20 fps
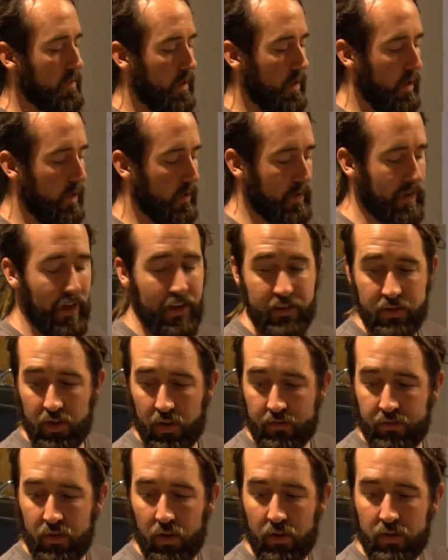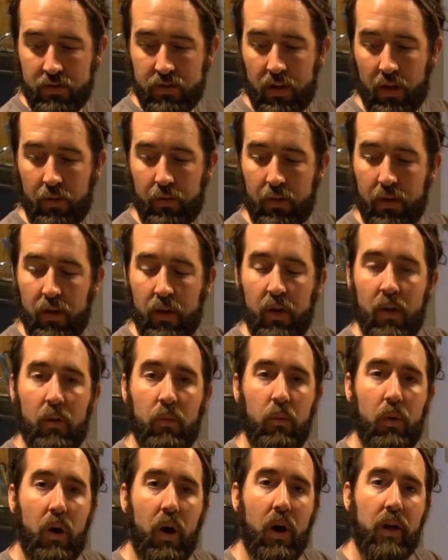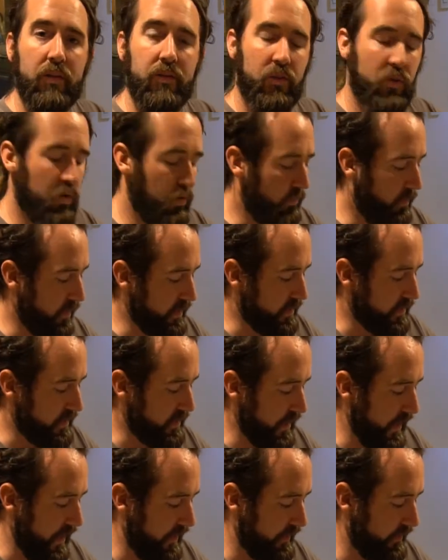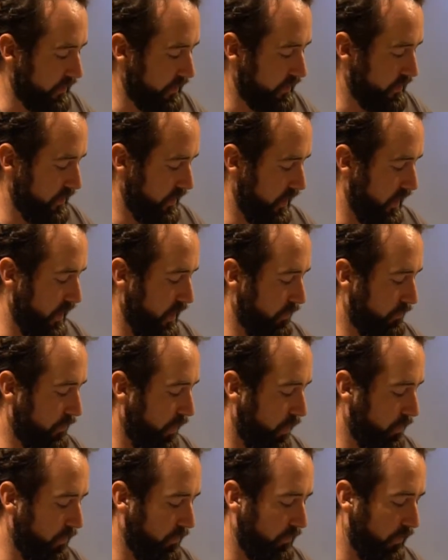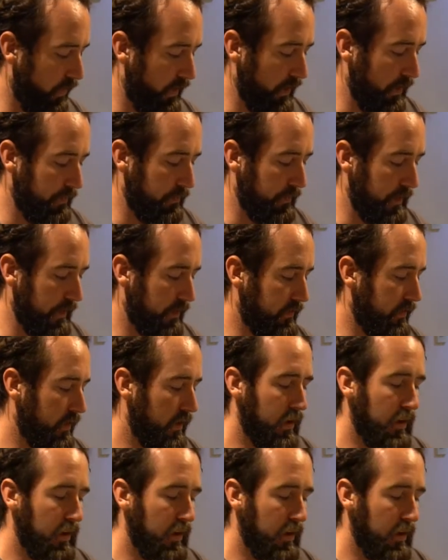Okay, so I've knocked up what I like to call my standard Bulbophyllum mix.